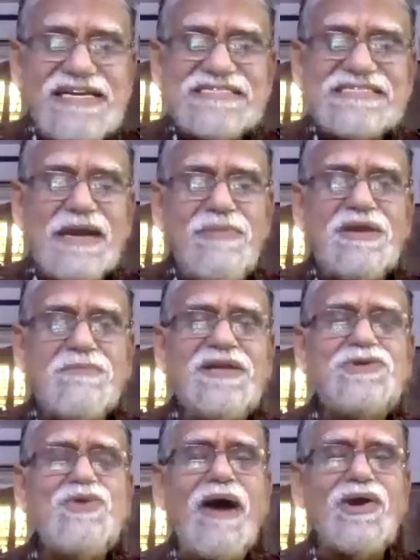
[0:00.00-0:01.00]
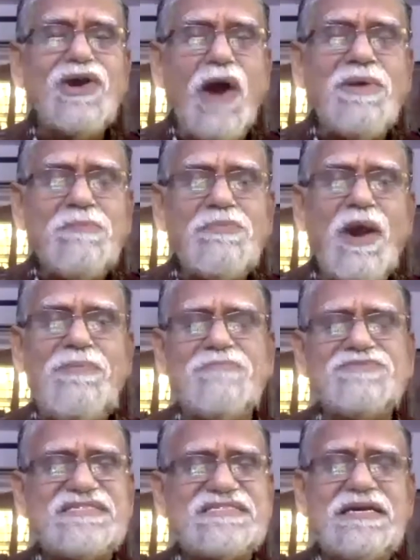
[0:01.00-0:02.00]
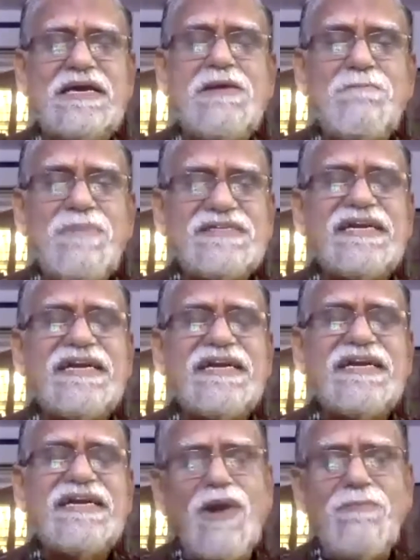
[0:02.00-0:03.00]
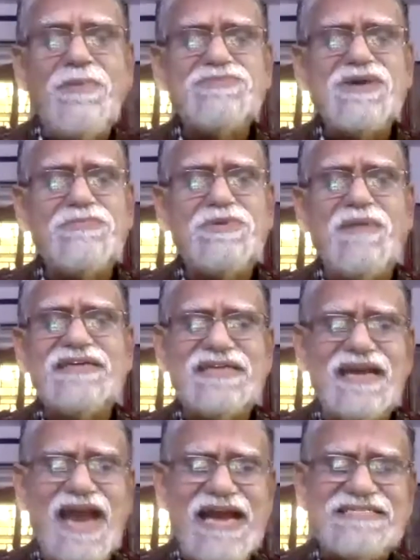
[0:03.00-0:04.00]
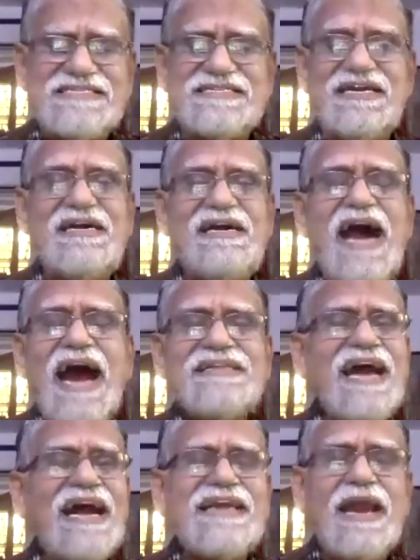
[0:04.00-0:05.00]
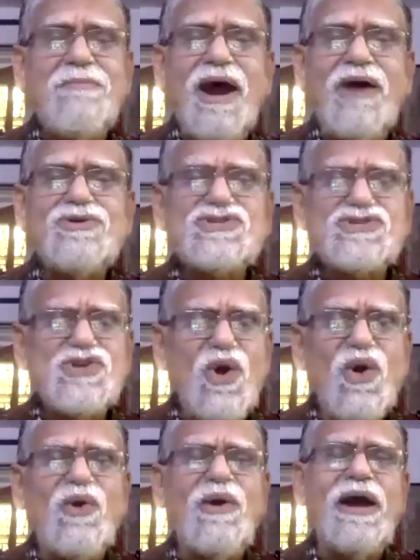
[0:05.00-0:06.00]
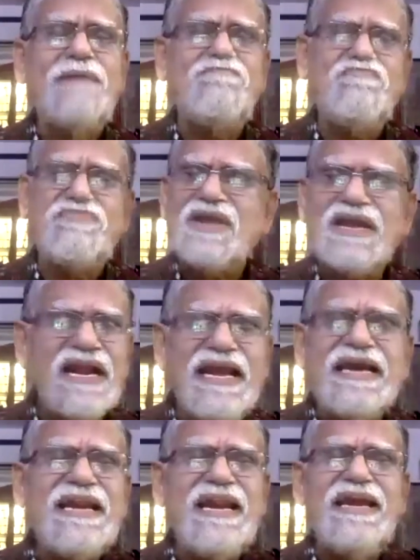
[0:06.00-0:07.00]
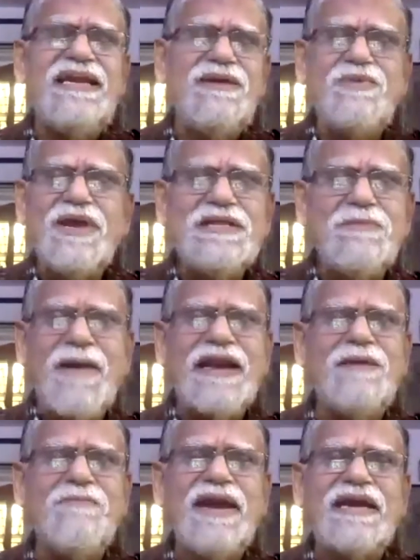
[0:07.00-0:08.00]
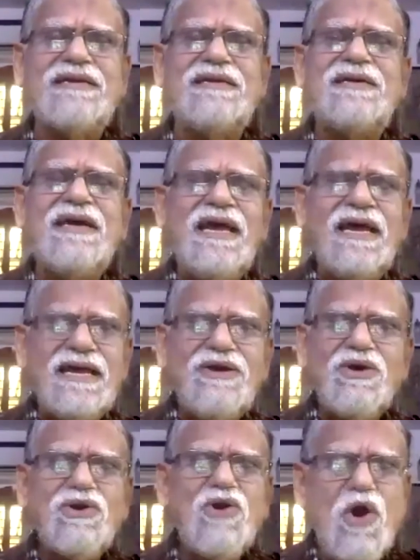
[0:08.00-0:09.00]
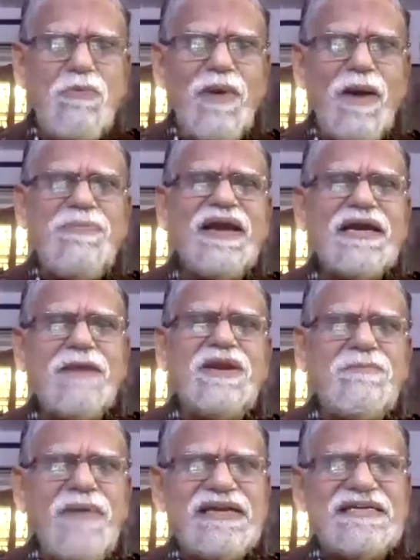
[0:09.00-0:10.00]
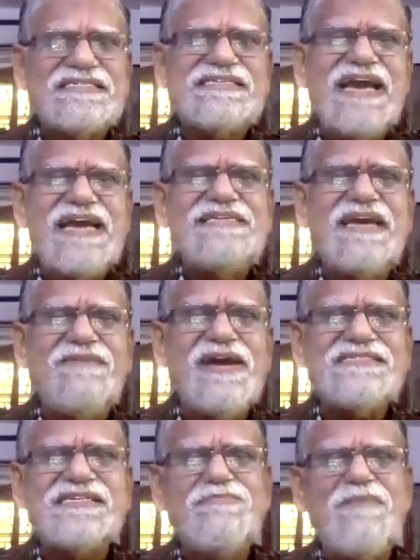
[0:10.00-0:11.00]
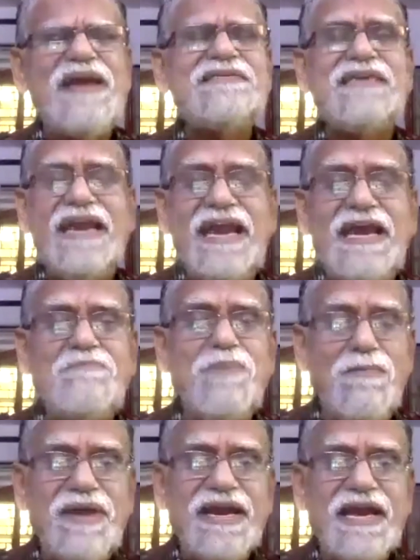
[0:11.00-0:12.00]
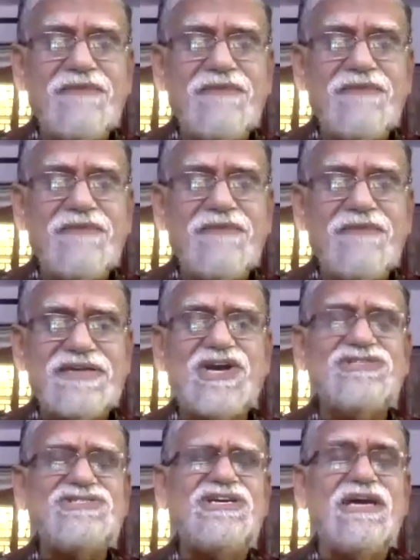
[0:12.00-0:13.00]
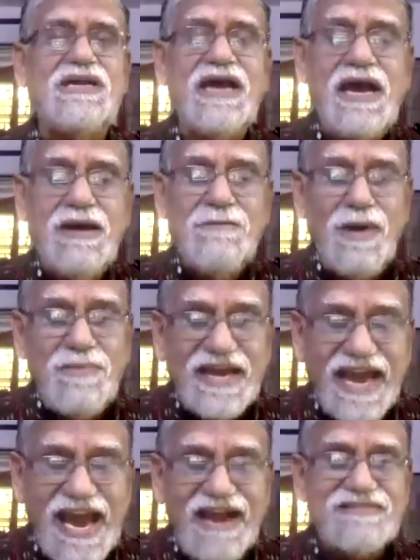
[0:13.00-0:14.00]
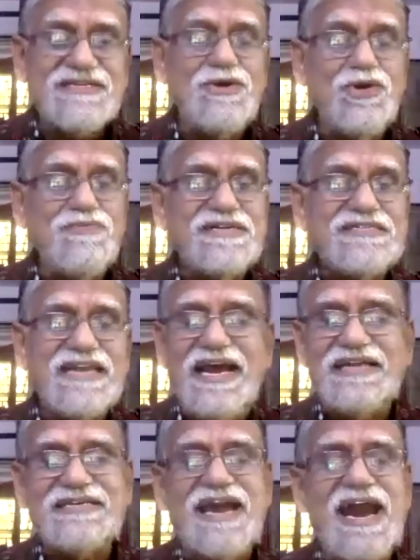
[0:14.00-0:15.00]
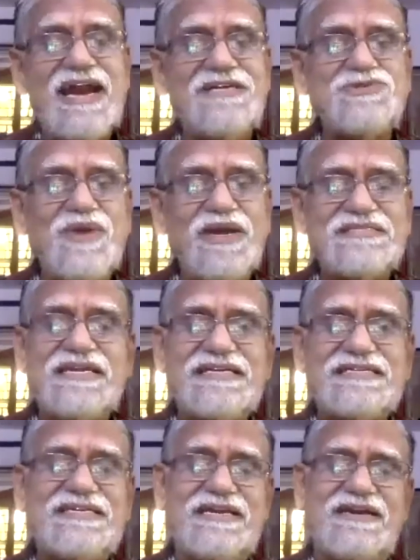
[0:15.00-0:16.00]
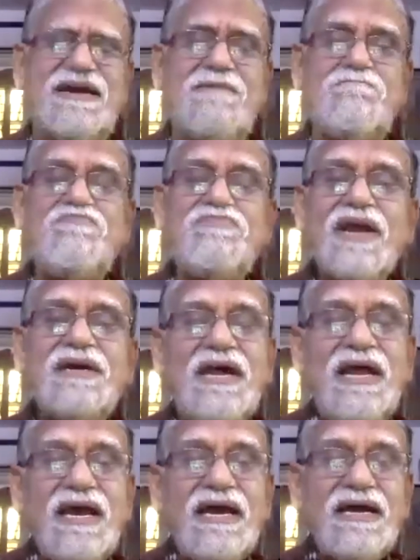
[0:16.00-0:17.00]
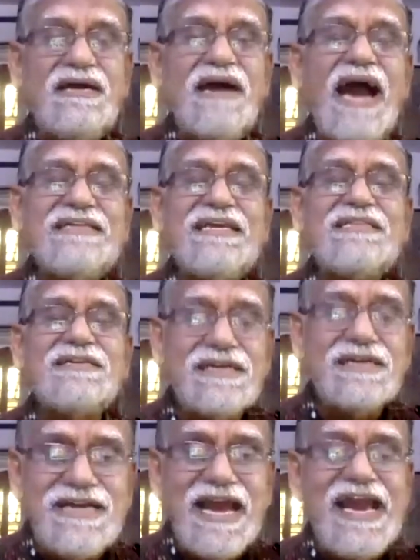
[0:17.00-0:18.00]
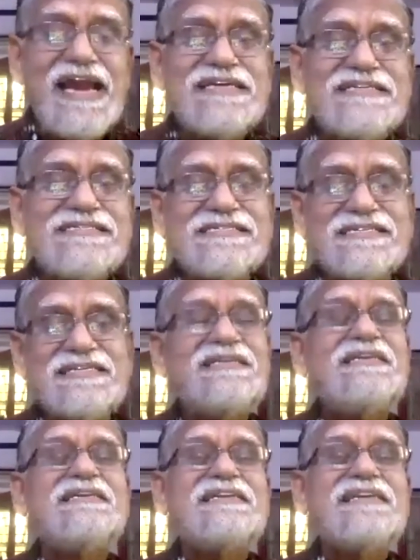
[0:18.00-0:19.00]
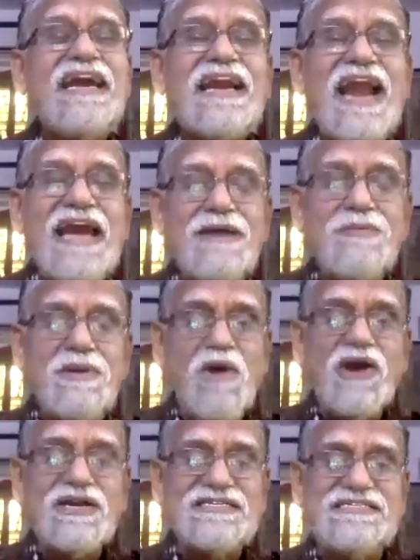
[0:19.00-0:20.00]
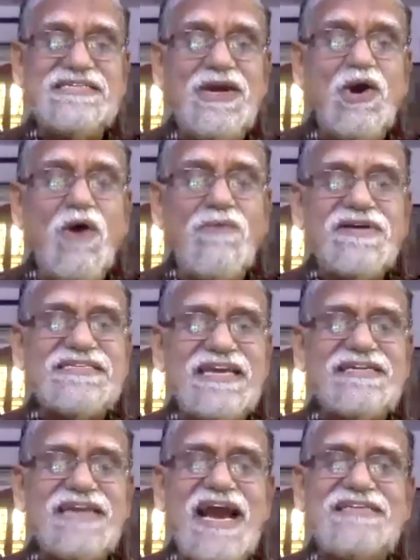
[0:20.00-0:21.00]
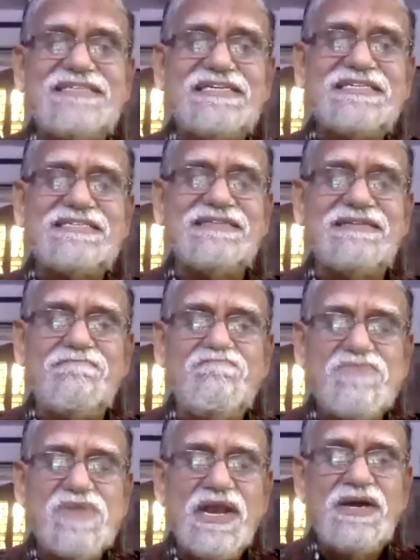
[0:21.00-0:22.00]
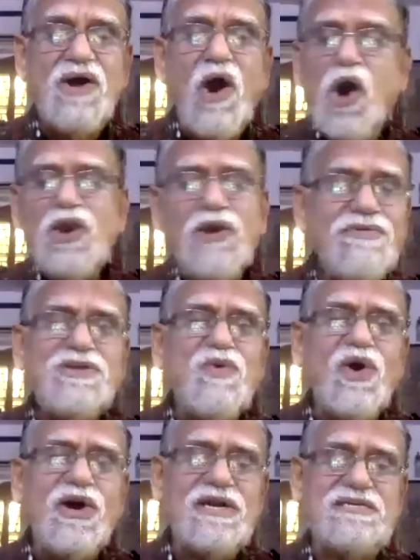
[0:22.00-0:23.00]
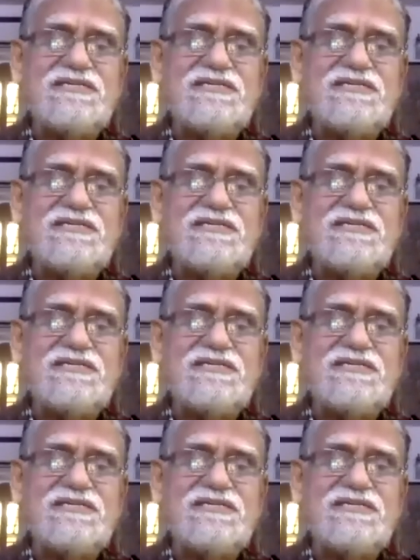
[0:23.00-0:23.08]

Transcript: commitment to our common problems, particularly problems of the marginalized. And that came out so clearly during the pandemic. You know, no public commitment, state investment in public infrastructure, public health, universal healthcare, education, etc. And the third is decline of democracy, over-centralization all over the world,